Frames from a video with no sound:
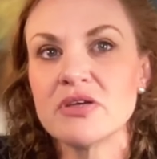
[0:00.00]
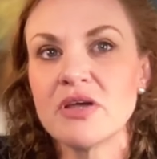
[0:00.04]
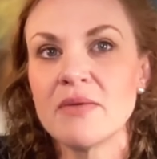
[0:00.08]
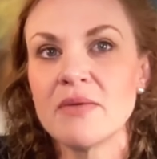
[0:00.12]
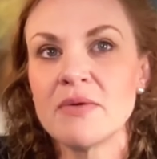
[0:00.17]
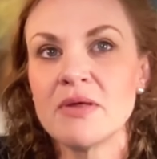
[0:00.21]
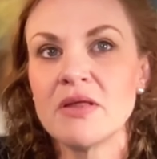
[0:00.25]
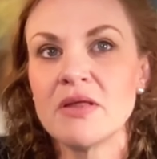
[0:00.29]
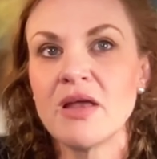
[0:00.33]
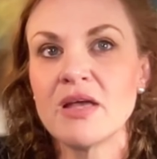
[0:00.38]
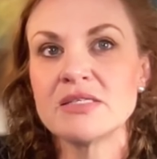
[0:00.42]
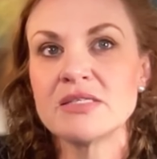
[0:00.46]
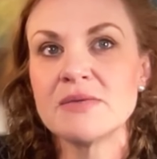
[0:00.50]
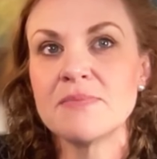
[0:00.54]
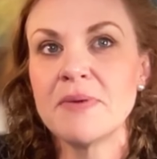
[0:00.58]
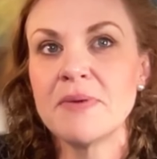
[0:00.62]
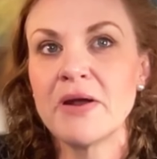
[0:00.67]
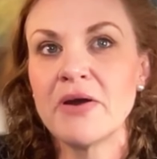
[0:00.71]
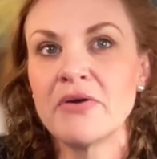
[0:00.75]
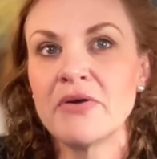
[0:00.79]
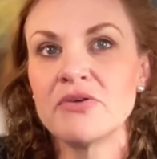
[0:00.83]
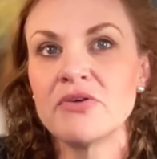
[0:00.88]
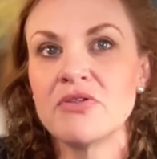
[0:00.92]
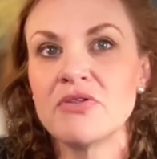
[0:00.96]
I mean, as a
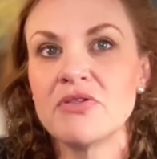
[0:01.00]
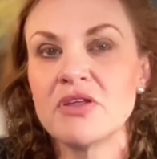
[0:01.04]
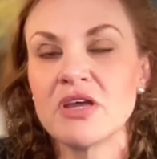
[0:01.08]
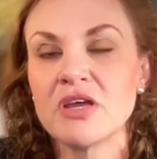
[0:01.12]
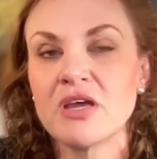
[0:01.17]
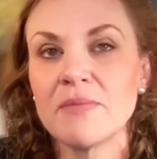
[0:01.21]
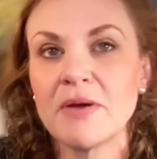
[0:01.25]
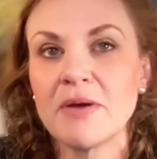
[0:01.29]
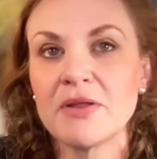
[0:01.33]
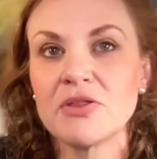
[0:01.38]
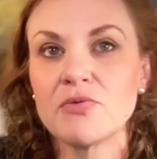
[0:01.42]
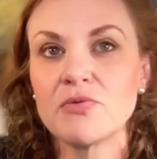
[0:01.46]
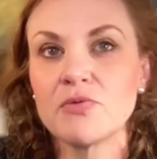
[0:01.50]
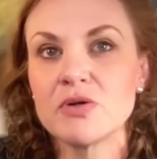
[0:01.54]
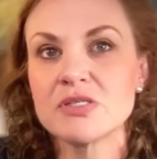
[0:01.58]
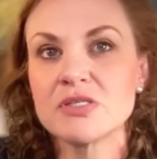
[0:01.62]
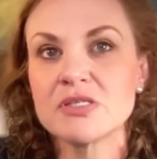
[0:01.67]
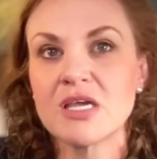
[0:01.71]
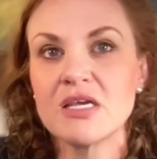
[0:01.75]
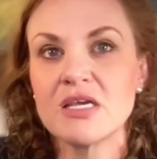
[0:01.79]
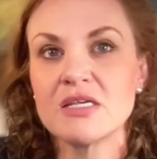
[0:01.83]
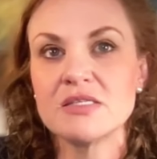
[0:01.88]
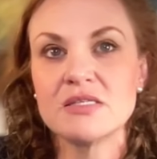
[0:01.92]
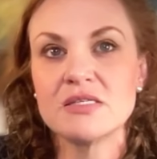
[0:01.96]
parent, you think about the worst
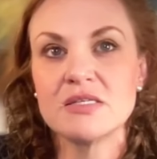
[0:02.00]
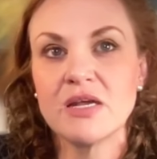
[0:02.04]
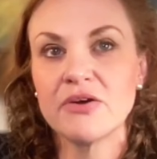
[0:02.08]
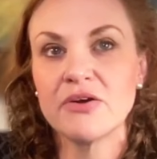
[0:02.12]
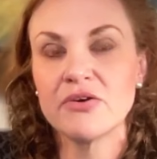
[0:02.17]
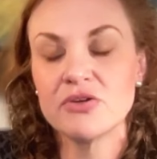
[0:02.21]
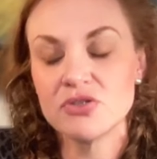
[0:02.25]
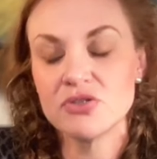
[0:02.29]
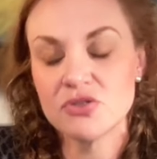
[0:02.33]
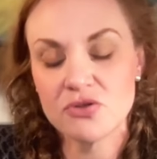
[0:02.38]
case scenarios.